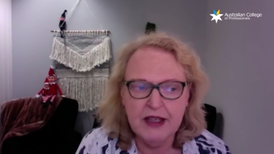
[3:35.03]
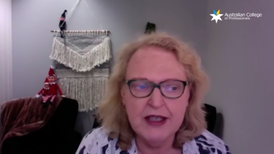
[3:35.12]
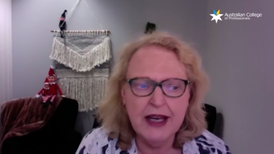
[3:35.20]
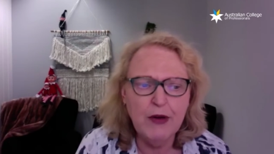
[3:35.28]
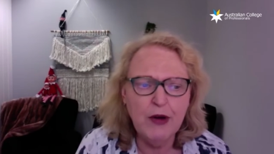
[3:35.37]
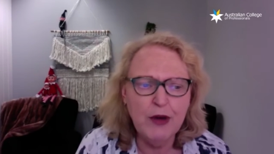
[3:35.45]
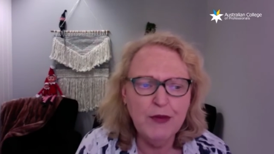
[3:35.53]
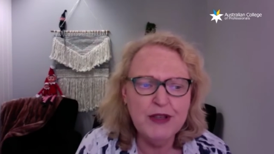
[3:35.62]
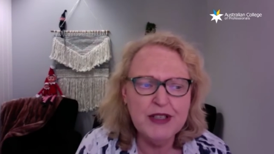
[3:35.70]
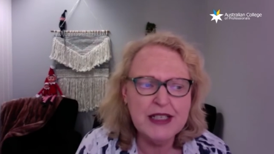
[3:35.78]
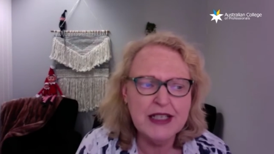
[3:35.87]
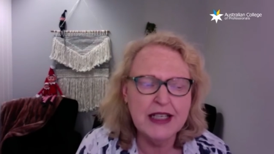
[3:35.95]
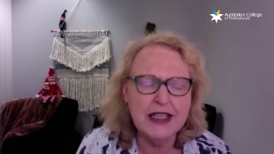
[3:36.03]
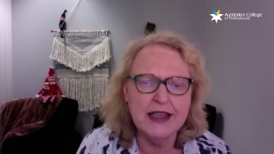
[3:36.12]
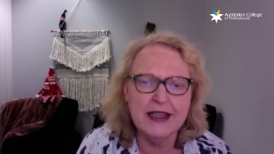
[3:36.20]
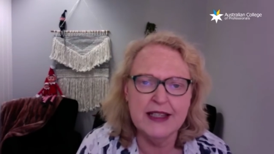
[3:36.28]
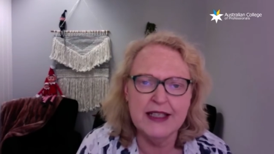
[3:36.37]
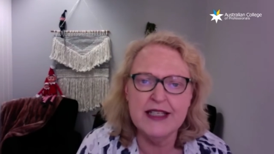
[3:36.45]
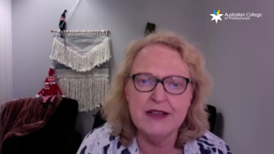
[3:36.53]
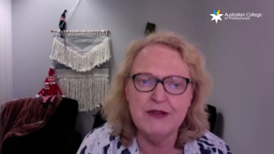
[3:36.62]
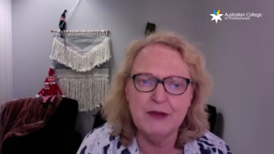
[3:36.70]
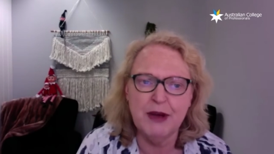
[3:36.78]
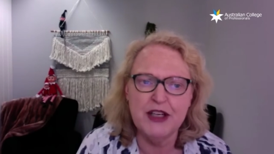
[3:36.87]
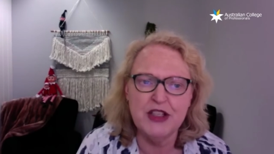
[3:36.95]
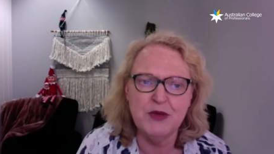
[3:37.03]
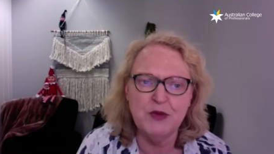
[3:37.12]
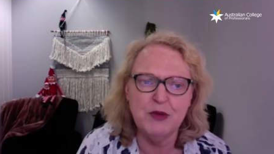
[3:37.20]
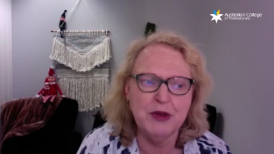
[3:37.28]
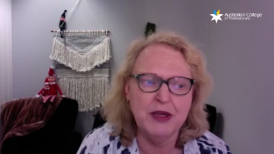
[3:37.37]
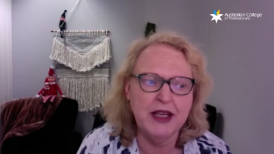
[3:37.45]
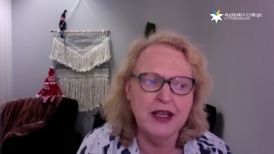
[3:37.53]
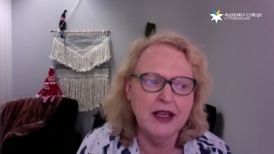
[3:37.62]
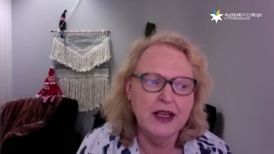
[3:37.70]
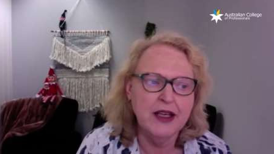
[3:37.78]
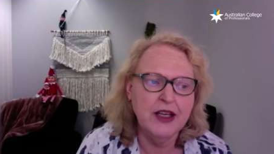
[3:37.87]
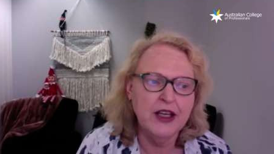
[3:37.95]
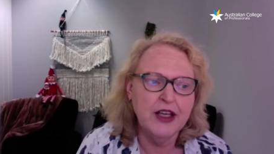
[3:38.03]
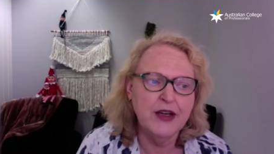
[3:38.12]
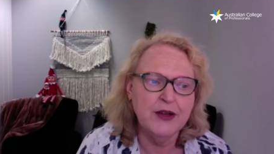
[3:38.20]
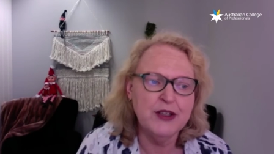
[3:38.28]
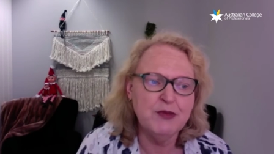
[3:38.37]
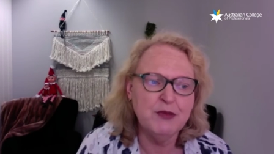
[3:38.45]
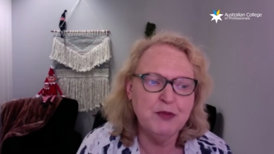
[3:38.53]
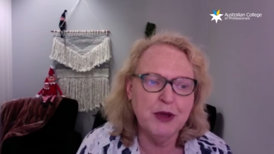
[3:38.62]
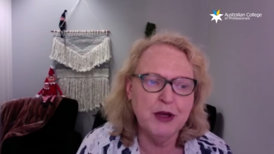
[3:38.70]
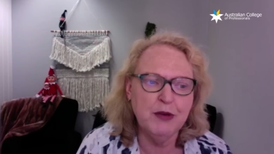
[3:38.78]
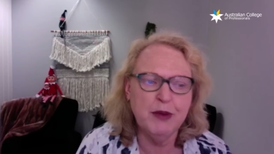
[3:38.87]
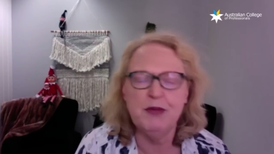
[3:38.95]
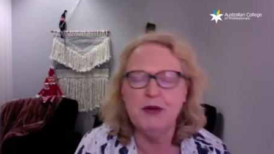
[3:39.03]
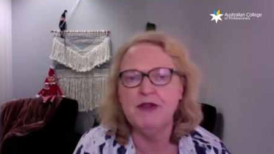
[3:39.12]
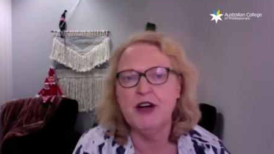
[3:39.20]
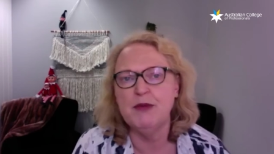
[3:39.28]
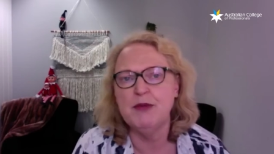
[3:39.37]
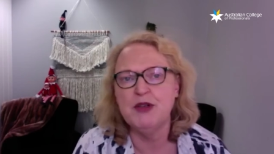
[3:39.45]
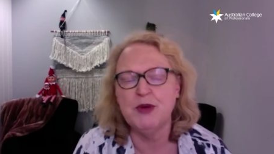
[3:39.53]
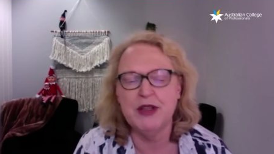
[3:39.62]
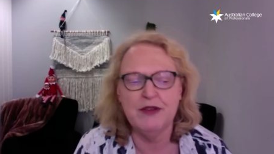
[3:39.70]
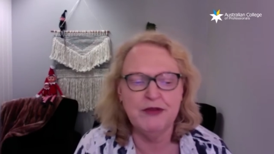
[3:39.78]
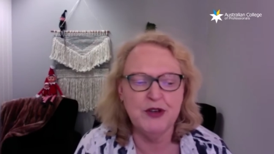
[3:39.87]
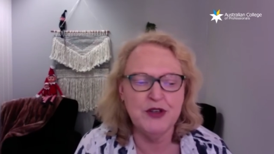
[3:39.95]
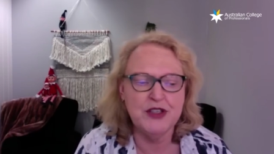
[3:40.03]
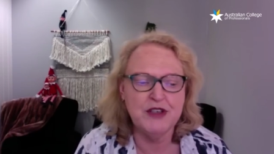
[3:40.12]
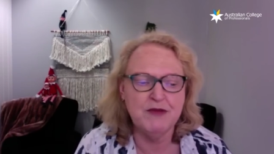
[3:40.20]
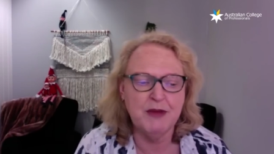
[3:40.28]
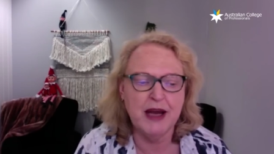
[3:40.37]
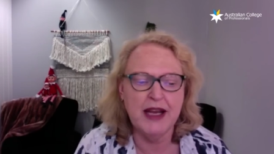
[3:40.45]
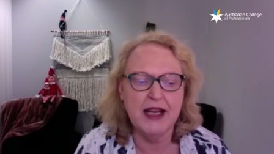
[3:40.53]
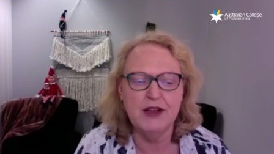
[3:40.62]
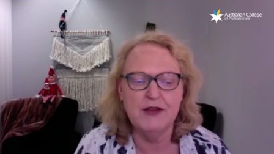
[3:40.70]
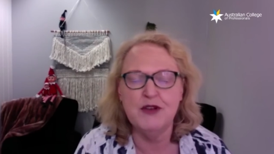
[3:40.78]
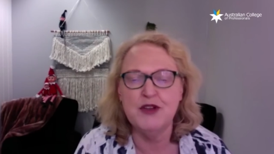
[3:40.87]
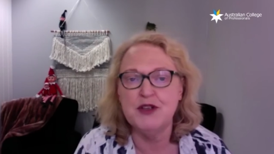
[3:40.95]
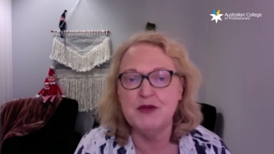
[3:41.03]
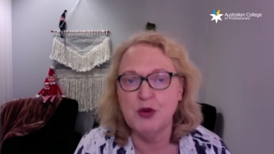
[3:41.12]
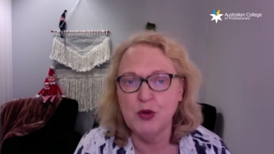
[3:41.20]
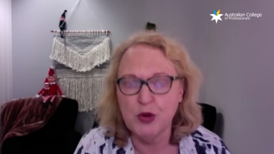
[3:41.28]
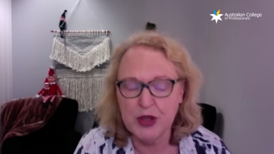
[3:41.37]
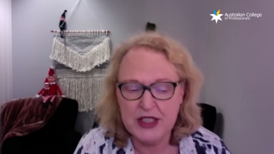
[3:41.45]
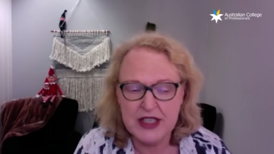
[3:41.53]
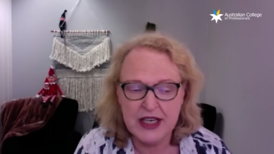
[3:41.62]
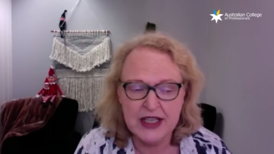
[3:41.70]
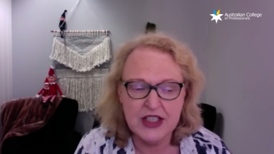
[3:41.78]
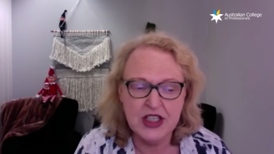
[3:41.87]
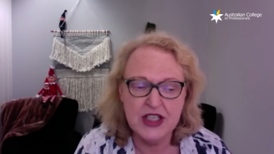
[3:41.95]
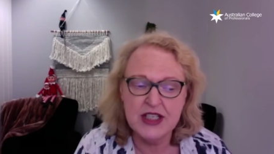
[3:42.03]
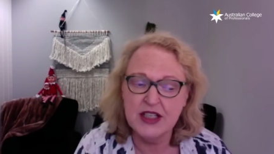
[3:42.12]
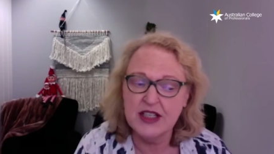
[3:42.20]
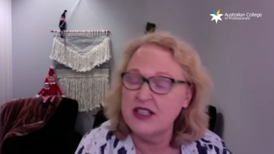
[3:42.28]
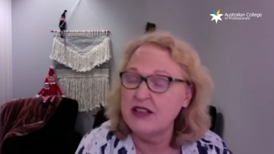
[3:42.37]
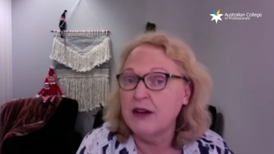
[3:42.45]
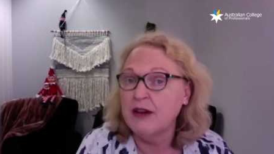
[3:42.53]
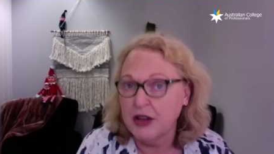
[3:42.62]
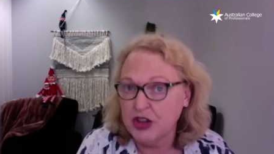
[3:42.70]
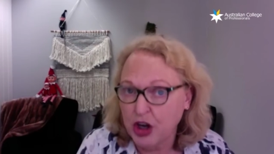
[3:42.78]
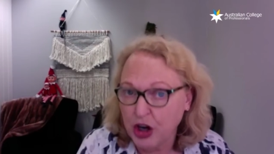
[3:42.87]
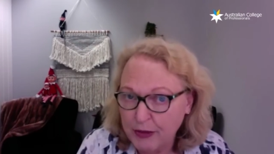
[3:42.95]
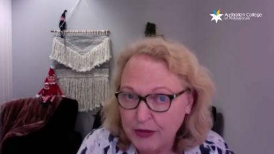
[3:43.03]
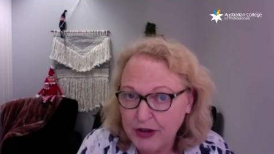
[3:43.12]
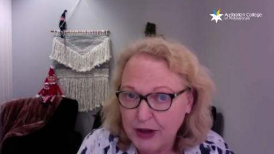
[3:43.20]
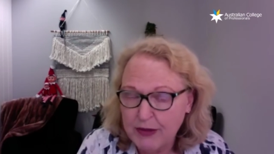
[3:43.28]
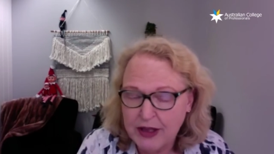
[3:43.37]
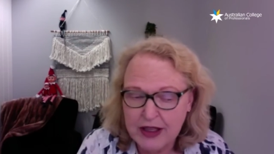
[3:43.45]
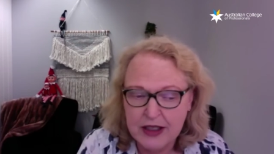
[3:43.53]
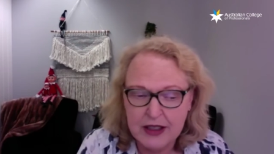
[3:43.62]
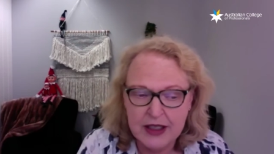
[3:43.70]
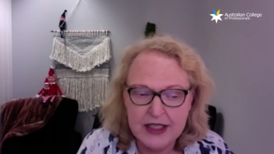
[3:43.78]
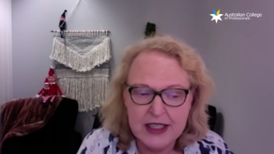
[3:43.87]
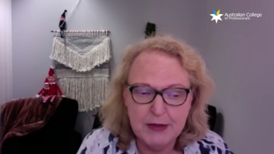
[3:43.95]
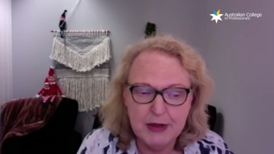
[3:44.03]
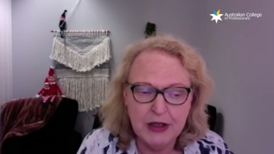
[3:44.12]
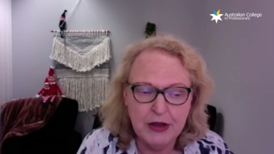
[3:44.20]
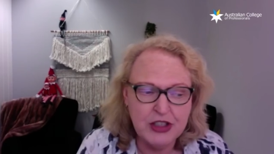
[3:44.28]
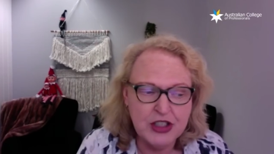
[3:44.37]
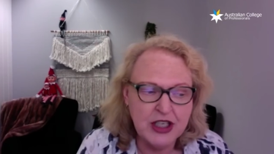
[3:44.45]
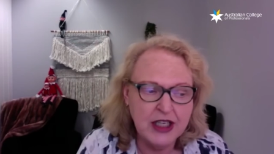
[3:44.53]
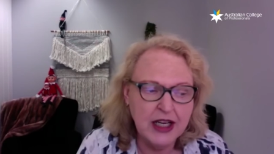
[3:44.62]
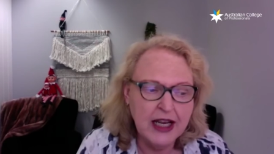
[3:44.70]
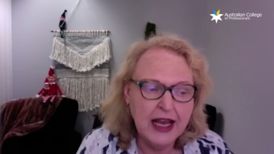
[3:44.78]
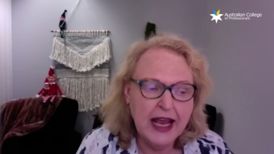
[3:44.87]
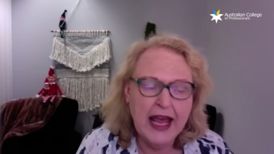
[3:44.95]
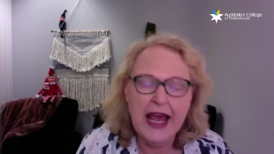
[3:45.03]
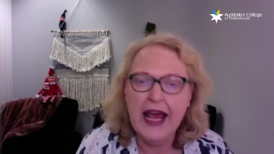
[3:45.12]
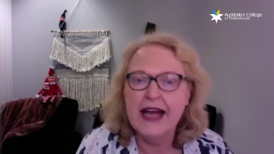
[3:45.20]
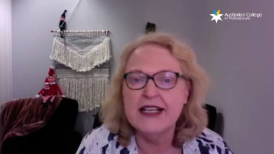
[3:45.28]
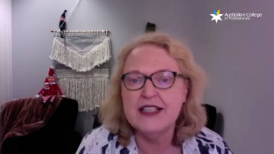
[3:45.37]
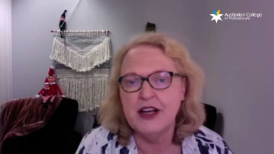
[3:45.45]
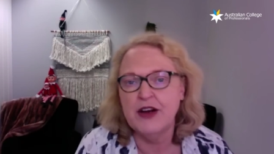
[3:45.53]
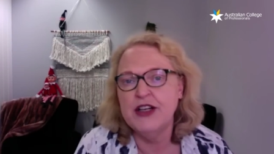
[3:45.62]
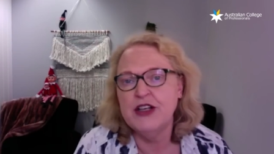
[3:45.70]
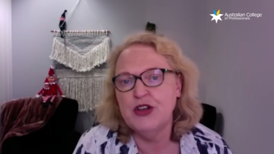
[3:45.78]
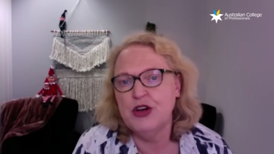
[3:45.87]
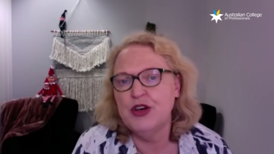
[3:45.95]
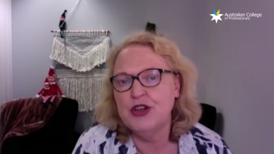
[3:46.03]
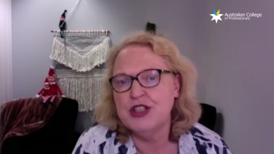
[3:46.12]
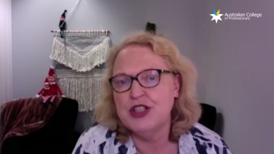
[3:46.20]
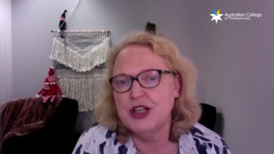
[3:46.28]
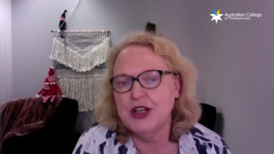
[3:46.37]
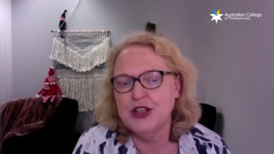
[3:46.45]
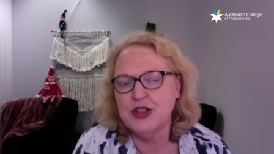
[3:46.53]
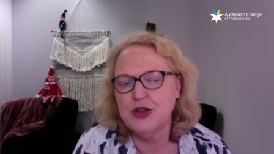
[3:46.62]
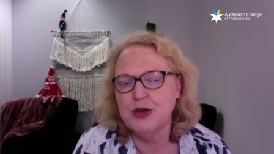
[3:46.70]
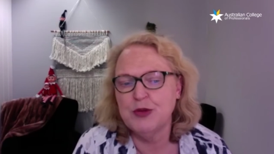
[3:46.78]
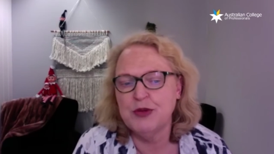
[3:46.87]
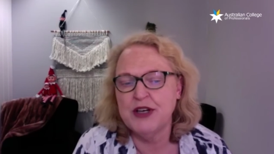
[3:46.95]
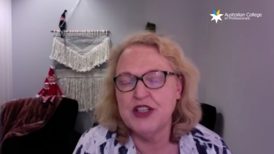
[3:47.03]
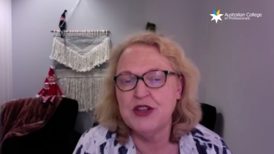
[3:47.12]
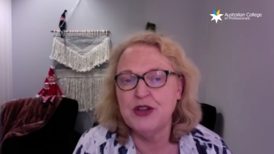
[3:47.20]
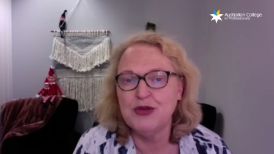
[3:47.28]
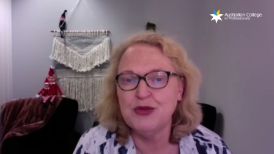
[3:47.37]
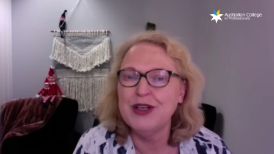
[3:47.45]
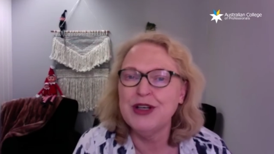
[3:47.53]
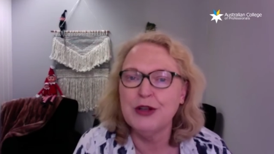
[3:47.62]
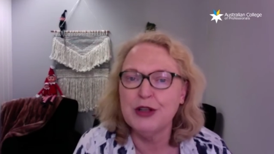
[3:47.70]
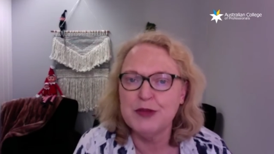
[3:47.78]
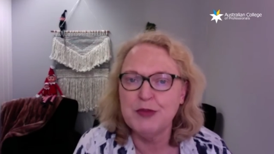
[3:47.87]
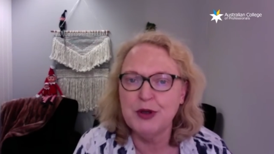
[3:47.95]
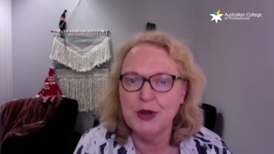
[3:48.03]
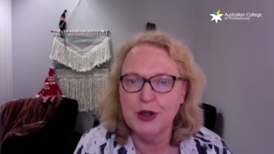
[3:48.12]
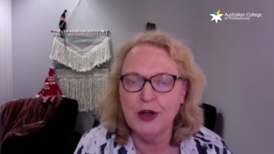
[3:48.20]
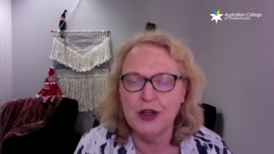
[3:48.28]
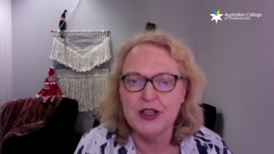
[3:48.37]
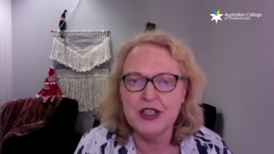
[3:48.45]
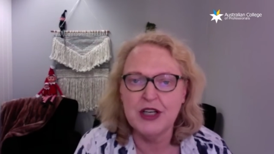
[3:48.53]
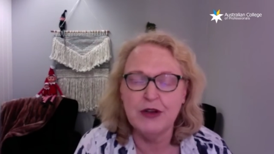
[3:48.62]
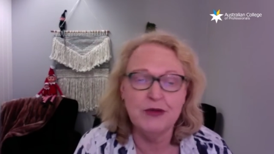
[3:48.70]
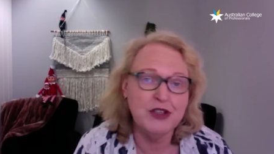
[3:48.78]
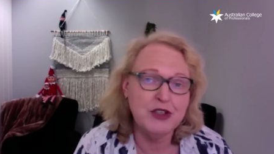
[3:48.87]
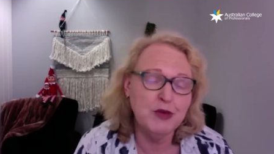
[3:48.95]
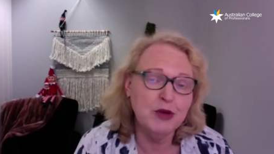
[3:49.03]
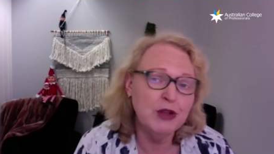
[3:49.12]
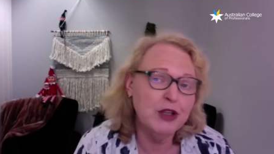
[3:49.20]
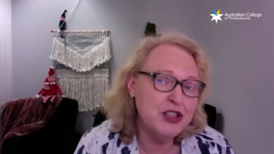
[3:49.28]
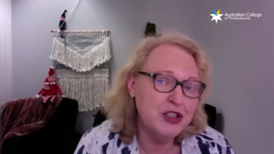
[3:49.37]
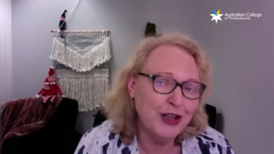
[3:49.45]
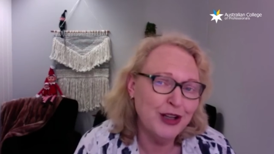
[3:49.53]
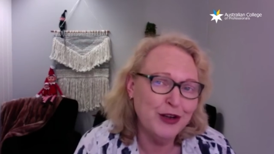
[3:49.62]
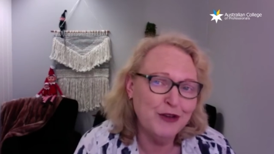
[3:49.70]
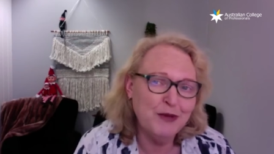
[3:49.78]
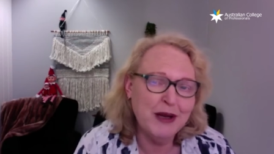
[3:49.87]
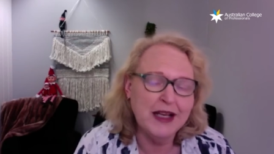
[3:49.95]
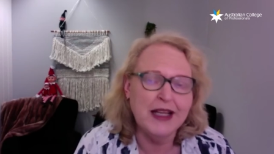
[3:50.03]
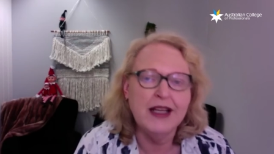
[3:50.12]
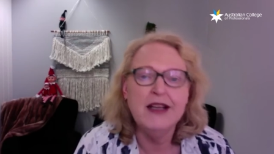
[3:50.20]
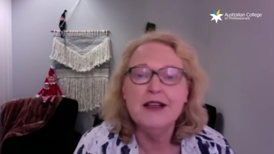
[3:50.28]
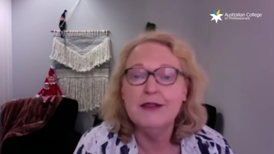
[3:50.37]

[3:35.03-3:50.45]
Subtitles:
Now, obviously this information will be, it'll be provided between the 1st of May and the 1st of August next year, so there's a time frame there that it needs to be lodged in, and it's going to cost an owners corporation $3 per lot. So for small lots, not a lot of money.